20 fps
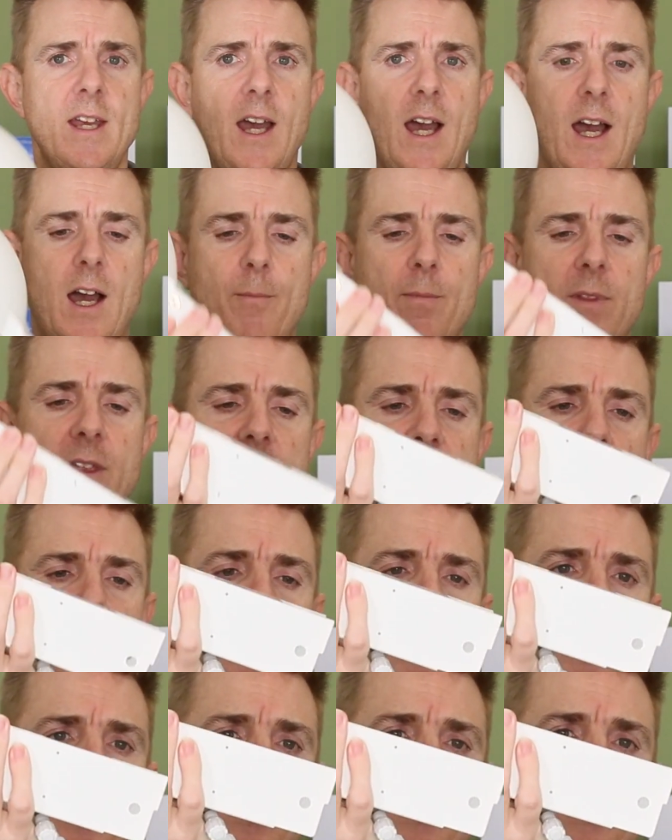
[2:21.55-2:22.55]

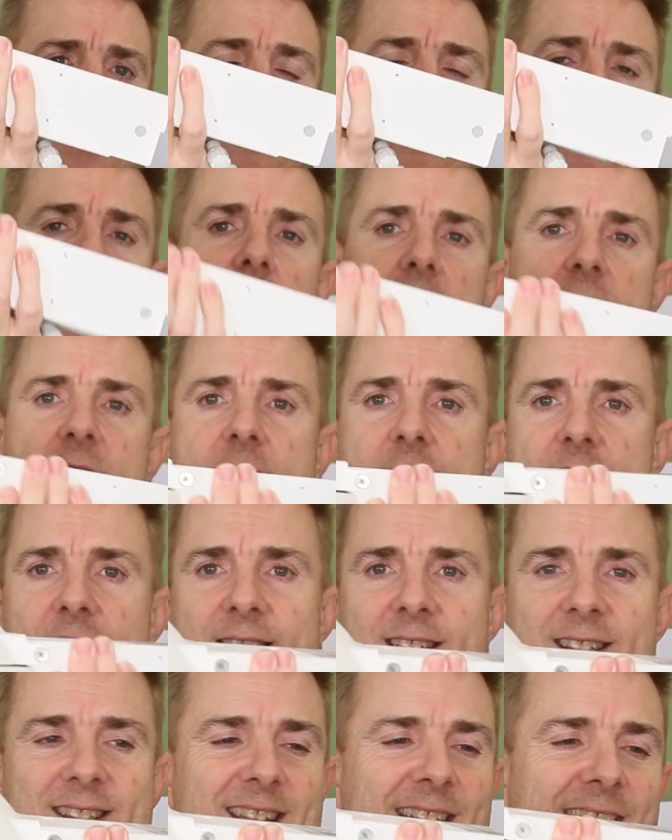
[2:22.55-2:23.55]
The device,
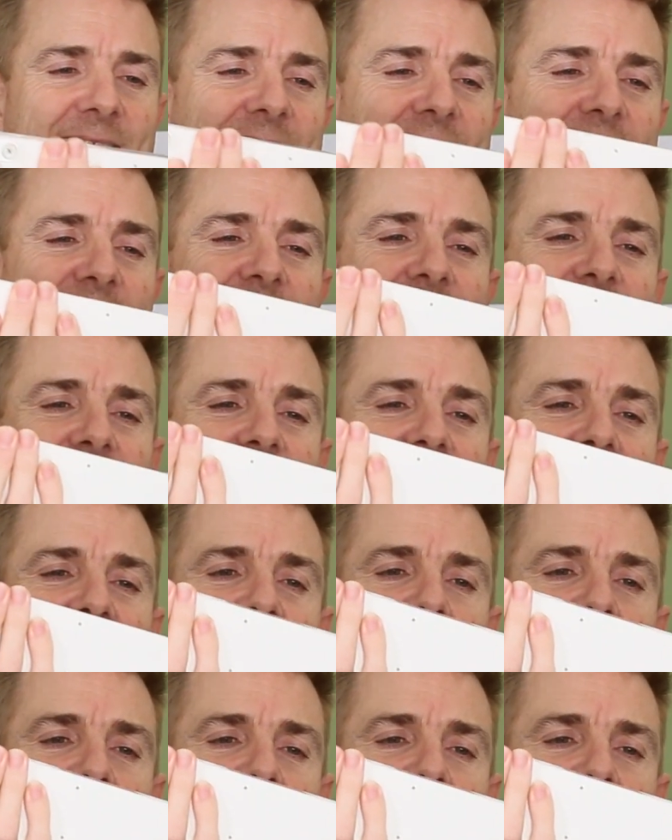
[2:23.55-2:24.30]
this is it here,